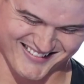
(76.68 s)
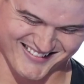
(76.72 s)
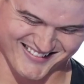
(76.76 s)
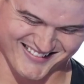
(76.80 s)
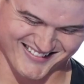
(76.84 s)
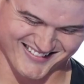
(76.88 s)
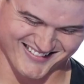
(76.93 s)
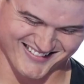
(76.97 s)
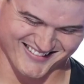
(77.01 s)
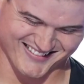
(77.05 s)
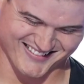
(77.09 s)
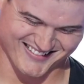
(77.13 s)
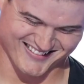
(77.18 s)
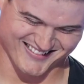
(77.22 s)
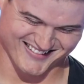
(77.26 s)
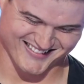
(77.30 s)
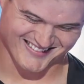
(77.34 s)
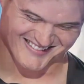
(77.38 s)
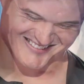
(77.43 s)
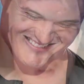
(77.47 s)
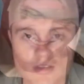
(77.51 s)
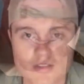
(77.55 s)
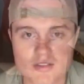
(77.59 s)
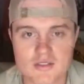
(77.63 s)
You're only young
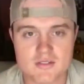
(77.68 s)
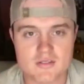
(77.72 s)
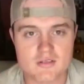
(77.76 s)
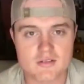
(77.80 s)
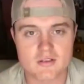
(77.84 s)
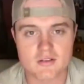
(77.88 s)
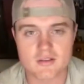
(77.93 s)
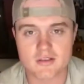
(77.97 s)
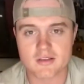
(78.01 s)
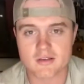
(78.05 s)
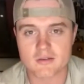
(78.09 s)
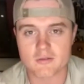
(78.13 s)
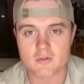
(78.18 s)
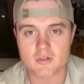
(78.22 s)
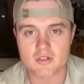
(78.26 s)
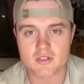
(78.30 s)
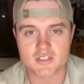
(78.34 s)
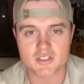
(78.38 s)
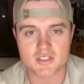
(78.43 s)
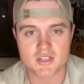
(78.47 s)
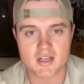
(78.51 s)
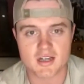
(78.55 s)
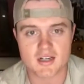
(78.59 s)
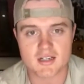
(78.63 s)
once. You only get one
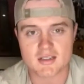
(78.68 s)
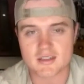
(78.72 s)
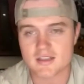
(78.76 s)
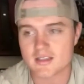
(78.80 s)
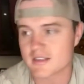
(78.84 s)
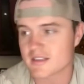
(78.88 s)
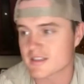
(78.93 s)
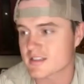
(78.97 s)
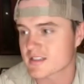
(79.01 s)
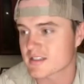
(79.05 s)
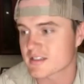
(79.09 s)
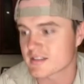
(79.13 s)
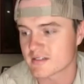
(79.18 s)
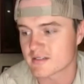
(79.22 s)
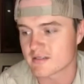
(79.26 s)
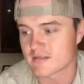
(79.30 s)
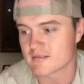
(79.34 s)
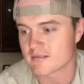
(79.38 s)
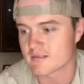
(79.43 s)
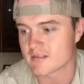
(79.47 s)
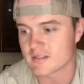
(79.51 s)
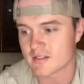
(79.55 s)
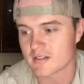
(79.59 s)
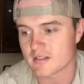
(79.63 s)
shot at this. And,
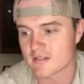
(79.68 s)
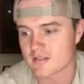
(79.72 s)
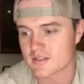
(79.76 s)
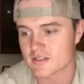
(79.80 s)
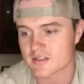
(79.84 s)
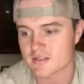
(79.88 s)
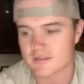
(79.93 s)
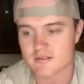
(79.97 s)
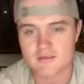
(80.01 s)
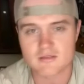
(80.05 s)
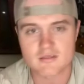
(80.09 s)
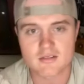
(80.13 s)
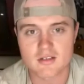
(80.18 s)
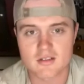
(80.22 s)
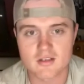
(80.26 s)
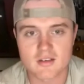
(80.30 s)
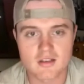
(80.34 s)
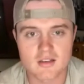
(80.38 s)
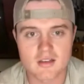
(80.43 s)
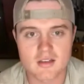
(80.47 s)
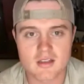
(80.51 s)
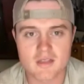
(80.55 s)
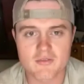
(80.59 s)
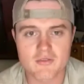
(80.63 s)
you know, just
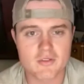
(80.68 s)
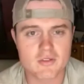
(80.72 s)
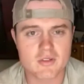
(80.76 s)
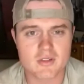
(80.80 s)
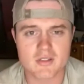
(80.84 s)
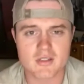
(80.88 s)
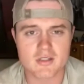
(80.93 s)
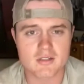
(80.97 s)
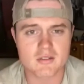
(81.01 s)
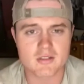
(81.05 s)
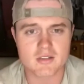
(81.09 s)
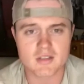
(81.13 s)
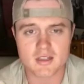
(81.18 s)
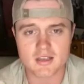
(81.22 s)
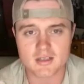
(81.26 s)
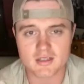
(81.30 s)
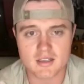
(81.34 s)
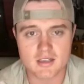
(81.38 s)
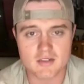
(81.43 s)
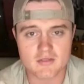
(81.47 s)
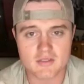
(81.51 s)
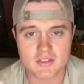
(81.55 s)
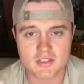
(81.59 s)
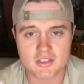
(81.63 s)
if you can do it, like
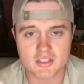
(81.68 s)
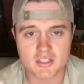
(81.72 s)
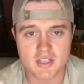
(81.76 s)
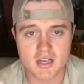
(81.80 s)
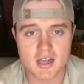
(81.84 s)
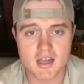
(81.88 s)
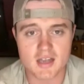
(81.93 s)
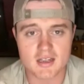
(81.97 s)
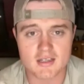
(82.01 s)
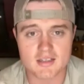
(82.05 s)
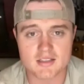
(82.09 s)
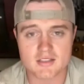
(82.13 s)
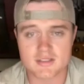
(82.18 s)
give it a shot.